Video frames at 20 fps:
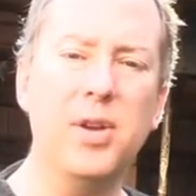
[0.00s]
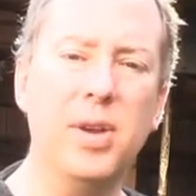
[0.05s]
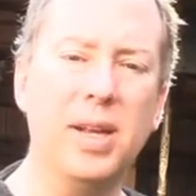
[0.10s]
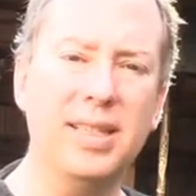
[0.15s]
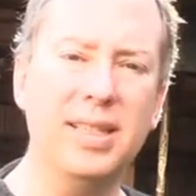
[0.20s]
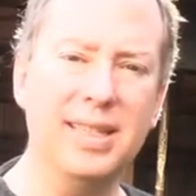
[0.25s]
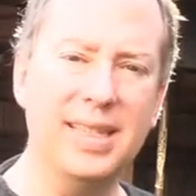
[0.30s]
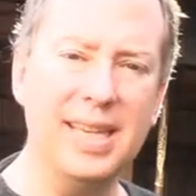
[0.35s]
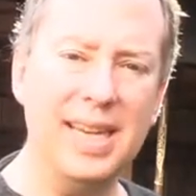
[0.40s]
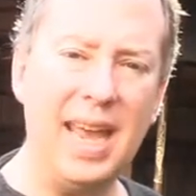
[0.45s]
You
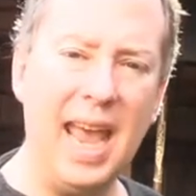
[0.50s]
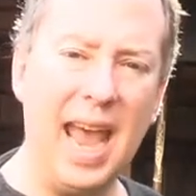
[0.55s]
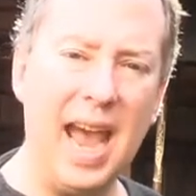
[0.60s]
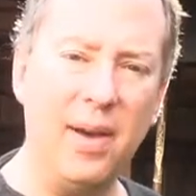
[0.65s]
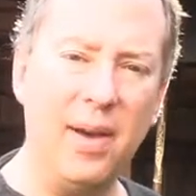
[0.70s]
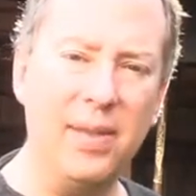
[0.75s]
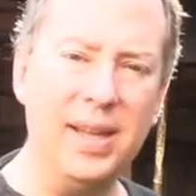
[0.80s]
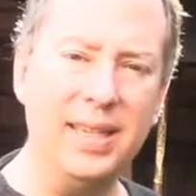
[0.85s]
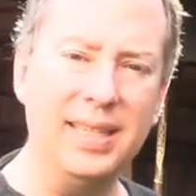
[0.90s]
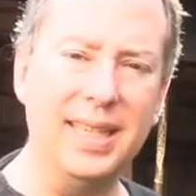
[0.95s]
can see
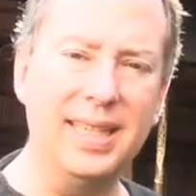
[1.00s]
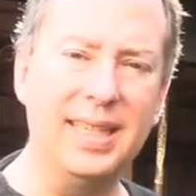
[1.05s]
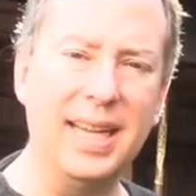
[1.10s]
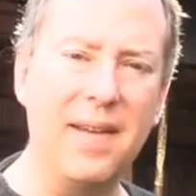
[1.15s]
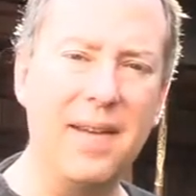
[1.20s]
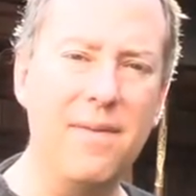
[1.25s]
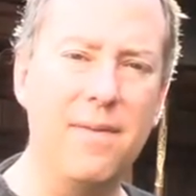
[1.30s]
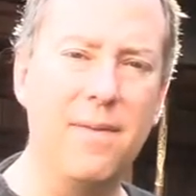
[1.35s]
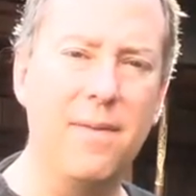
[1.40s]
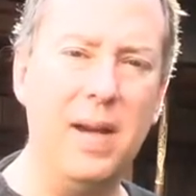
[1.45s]
how this is
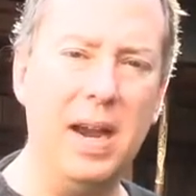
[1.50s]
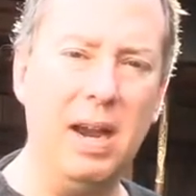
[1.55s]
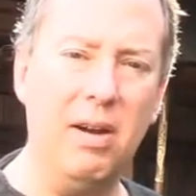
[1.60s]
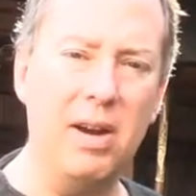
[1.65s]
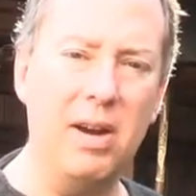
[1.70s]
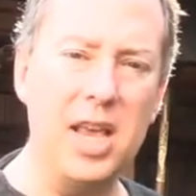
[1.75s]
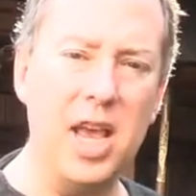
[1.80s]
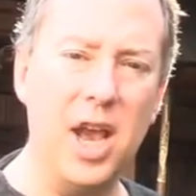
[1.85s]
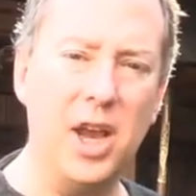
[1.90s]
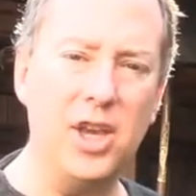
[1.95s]
a
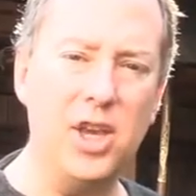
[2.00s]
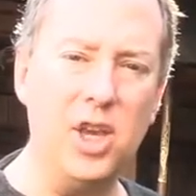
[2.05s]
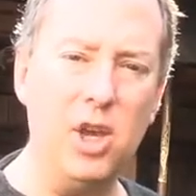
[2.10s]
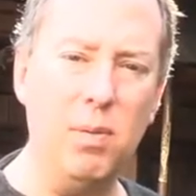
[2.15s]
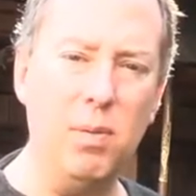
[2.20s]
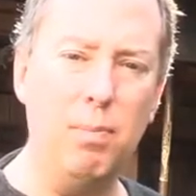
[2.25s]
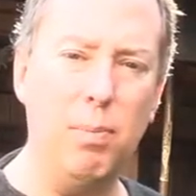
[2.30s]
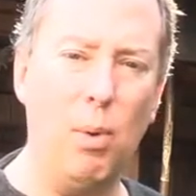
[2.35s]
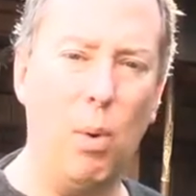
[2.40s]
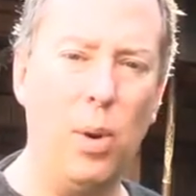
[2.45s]
very
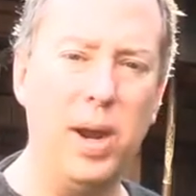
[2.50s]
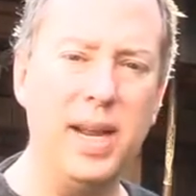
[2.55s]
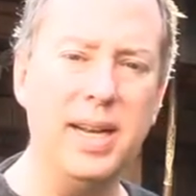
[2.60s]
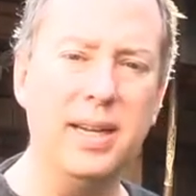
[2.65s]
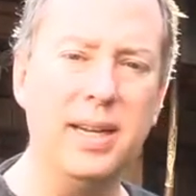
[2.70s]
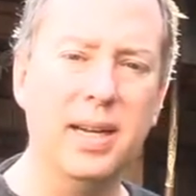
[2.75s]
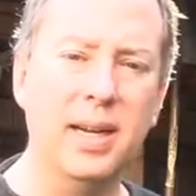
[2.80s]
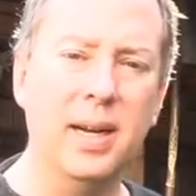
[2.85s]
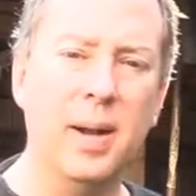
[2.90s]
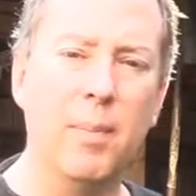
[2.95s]
acute
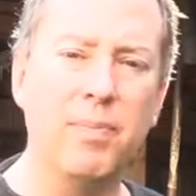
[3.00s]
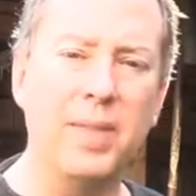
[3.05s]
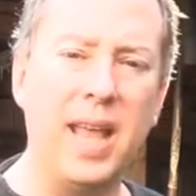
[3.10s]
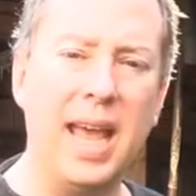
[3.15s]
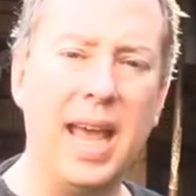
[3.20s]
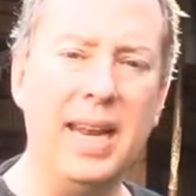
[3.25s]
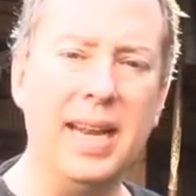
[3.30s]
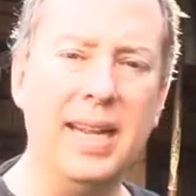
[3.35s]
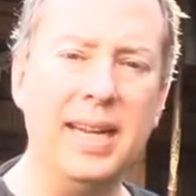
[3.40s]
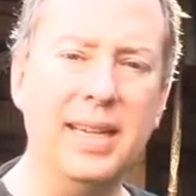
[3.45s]
point
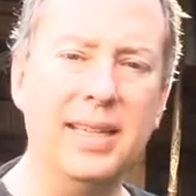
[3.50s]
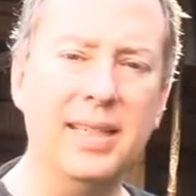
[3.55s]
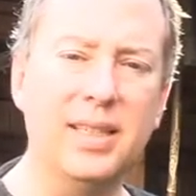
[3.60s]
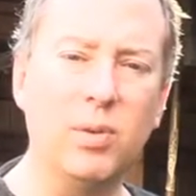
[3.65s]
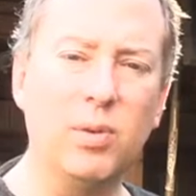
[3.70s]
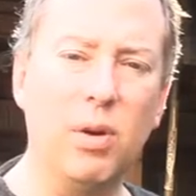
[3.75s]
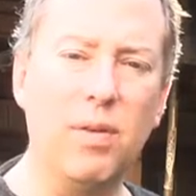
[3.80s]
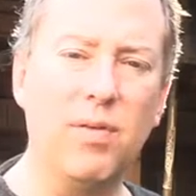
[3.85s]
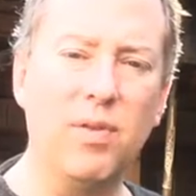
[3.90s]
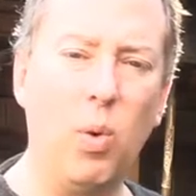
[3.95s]
and it is
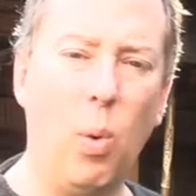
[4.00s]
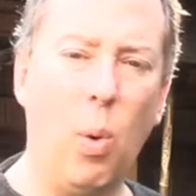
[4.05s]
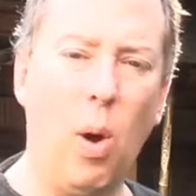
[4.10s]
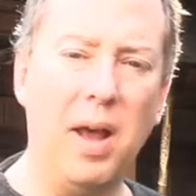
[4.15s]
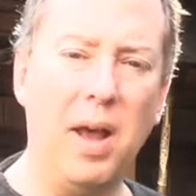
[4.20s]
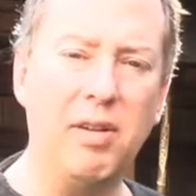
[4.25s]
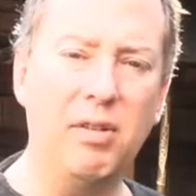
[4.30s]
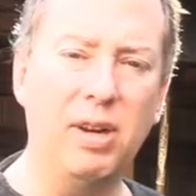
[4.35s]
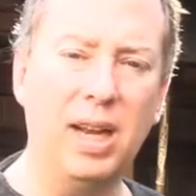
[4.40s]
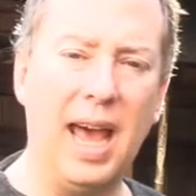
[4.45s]
sort of
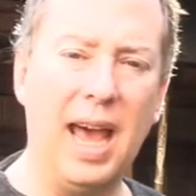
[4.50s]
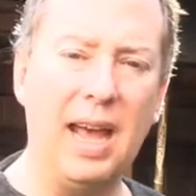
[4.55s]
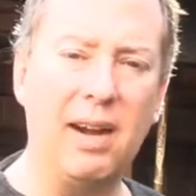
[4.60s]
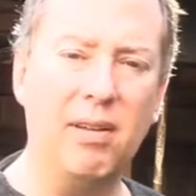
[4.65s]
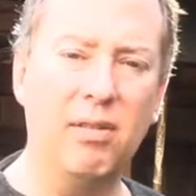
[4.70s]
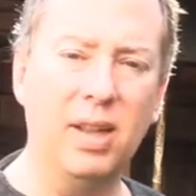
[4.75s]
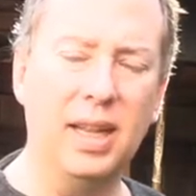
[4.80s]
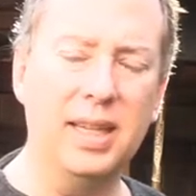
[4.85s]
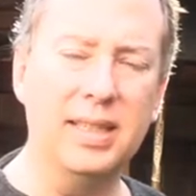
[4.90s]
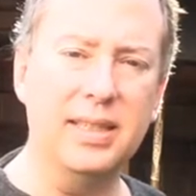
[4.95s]

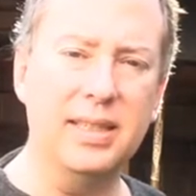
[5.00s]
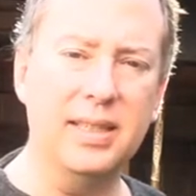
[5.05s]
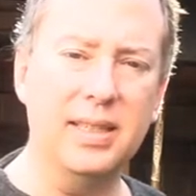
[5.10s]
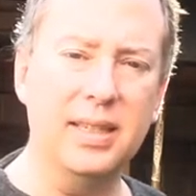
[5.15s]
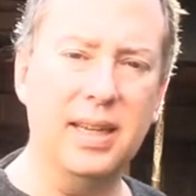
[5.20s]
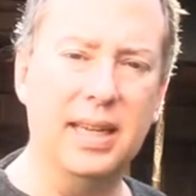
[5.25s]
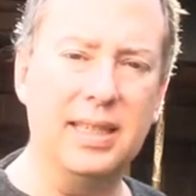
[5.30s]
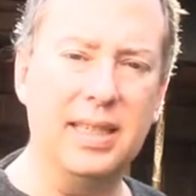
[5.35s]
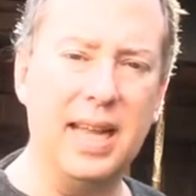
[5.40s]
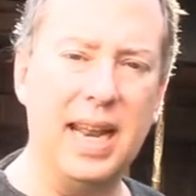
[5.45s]
quadrilateral it's,
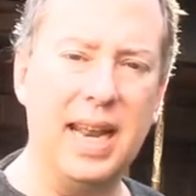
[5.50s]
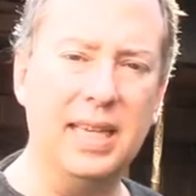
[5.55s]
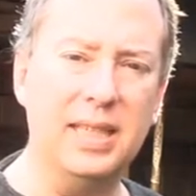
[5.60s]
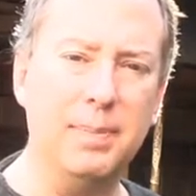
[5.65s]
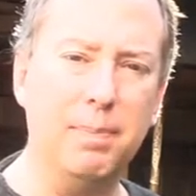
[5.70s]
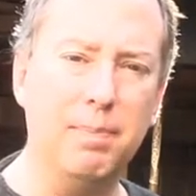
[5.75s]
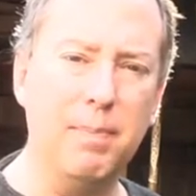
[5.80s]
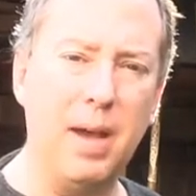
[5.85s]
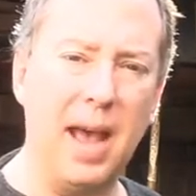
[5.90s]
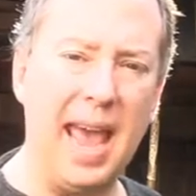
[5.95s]
it's, and
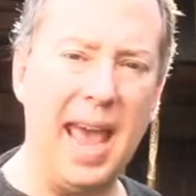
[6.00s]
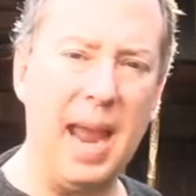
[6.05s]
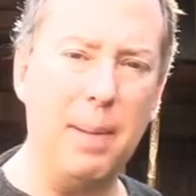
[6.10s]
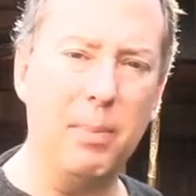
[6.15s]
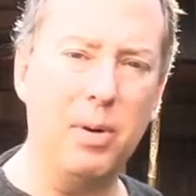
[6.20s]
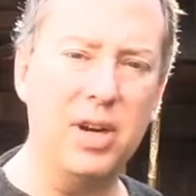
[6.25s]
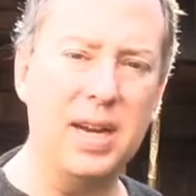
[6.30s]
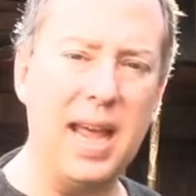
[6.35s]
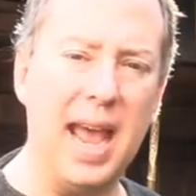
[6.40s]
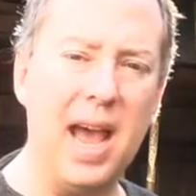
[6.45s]
it's
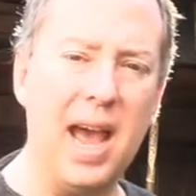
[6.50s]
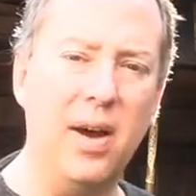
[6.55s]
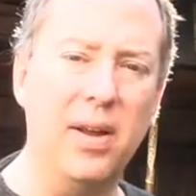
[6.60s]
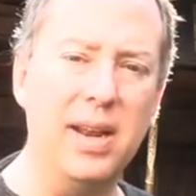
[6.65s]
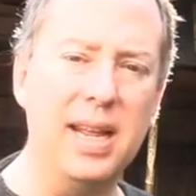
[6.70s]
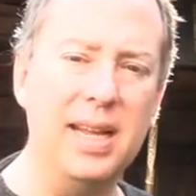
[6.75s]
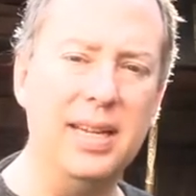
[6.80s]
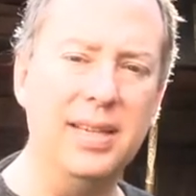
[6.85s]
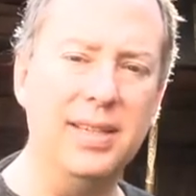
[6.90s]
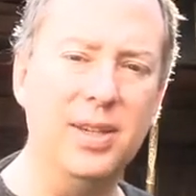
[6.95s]
hammered
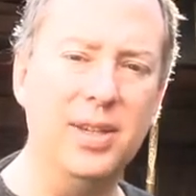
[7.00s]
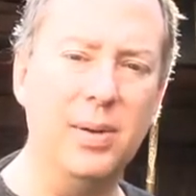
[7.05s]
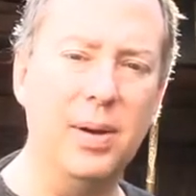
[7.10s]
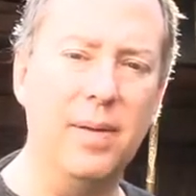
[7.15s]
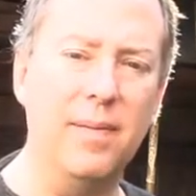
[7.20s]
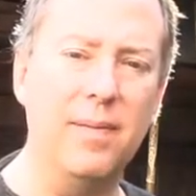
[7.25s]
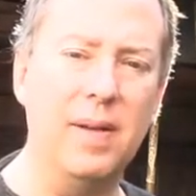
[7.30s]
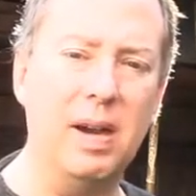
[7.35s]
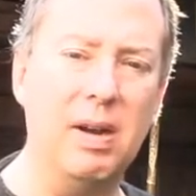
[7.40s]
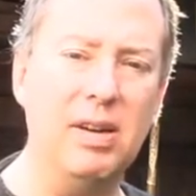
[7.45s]
down into
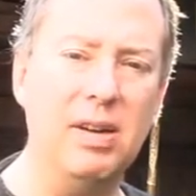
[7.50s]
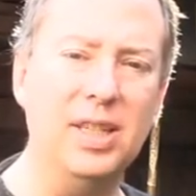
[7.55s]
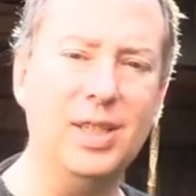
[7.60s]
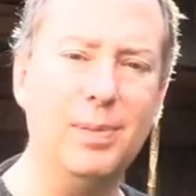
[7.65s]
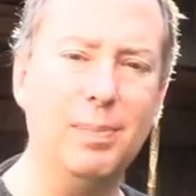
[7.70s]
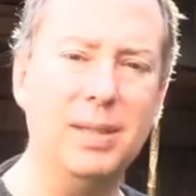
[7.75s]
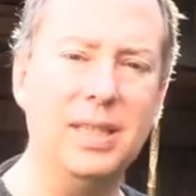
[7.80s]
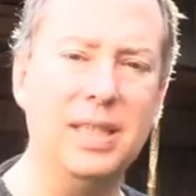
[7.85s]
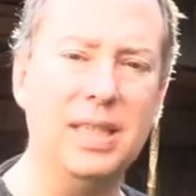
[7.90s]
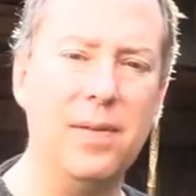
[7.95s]
a very
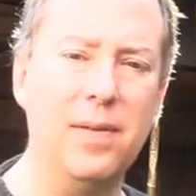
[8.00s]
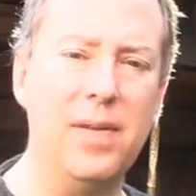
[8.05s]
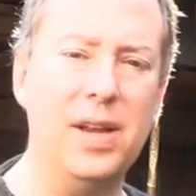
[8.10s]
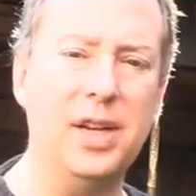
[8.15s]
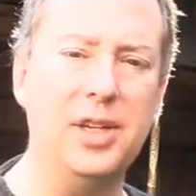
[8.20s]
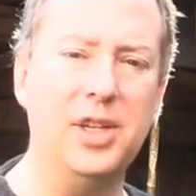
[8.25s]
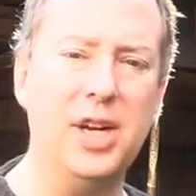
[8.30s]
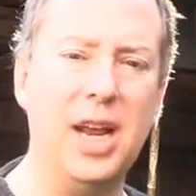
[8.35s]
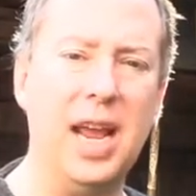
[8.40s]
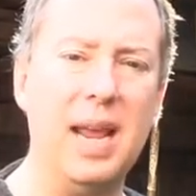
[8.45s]

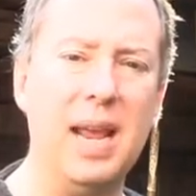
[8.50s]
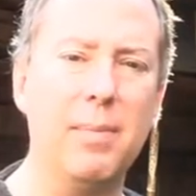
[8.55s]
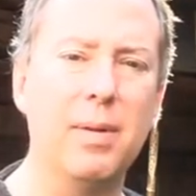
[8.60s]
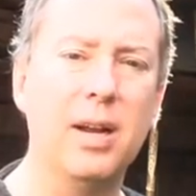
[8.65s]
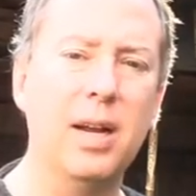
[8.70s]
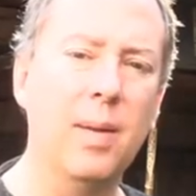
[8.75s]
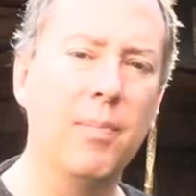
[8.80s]
specific shape,